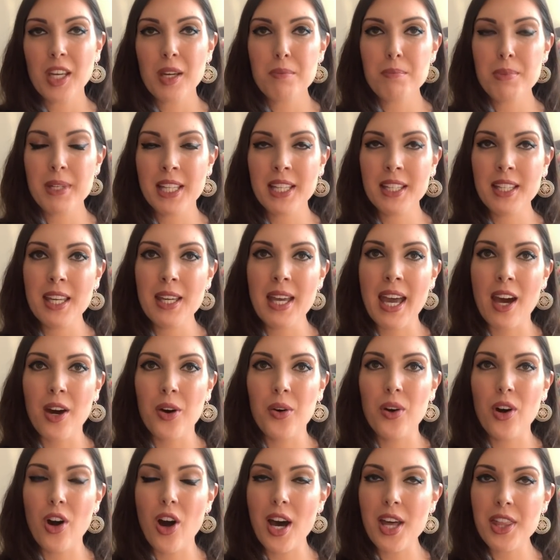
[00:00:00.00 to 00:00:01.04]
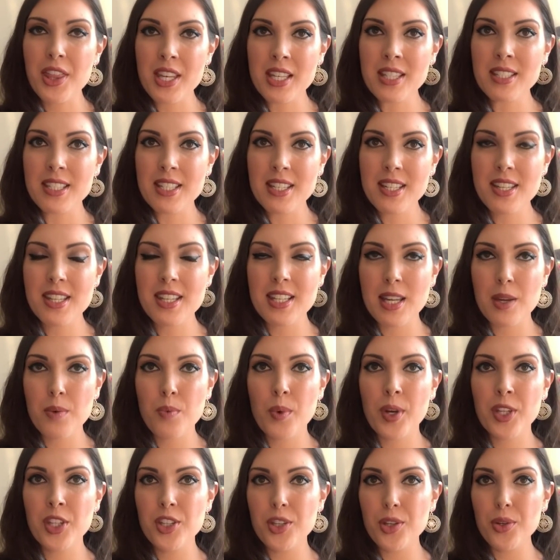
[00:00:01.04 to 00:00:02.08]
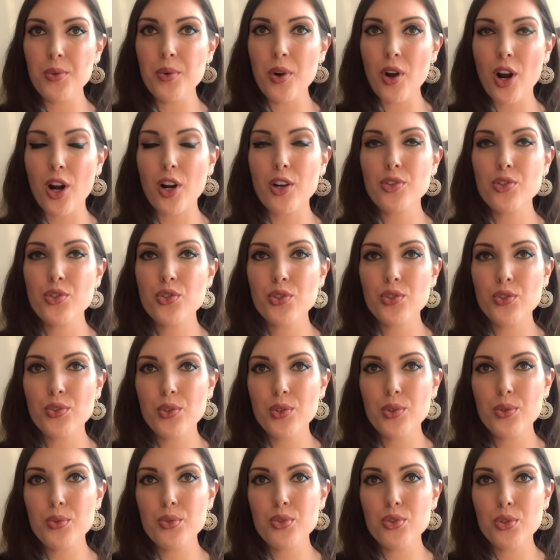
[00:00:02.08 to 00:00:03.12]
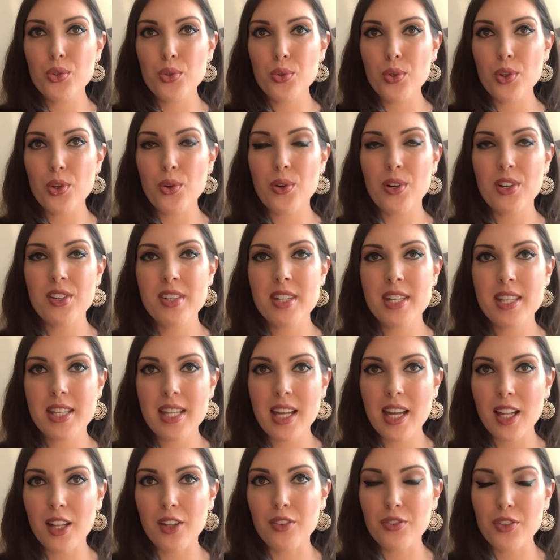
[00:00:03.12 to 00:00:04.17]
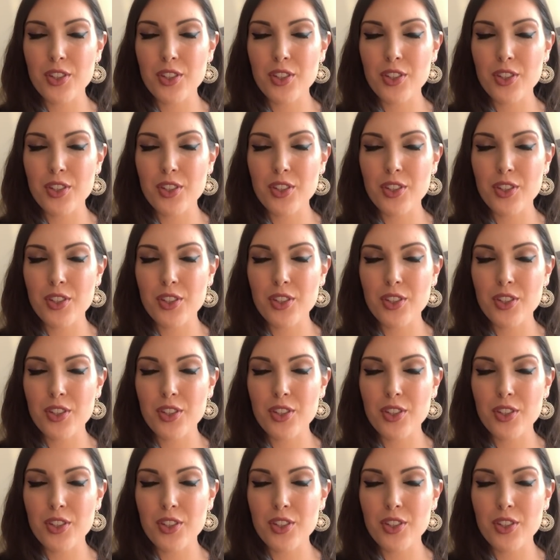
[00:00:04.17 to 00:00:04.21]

But anyhow, authenticity, when you are true to yourself,